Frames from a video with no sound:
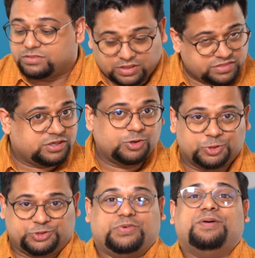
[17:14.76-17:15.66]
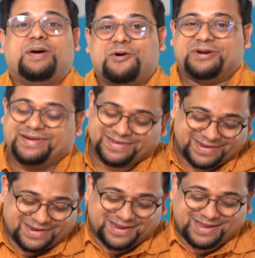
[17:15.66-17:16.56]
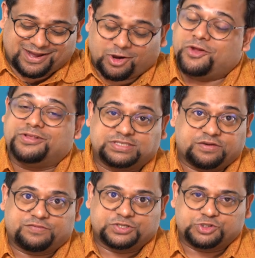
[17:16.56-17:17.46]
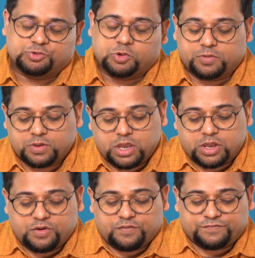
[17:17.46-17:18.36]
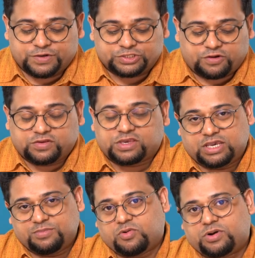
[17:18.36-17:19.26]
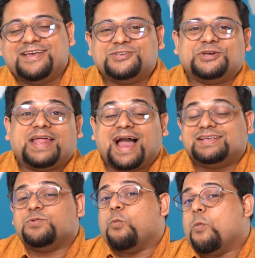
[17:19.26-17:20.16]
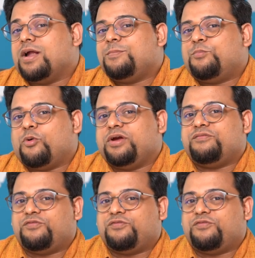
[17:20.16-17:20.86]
nothing usual about it on the Zephyrus Duo. First off, the keyboard. So it has a one point